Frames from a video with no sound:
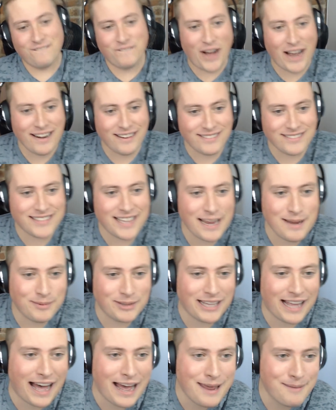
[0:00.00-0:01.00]
Final
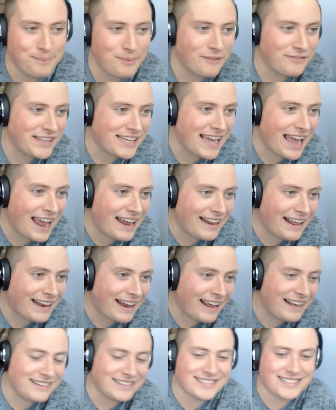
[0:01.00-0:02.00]
table hype of the
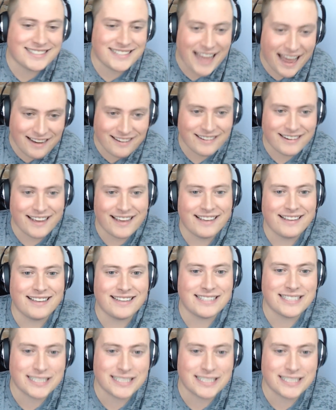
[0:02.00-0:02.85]
888 Saturday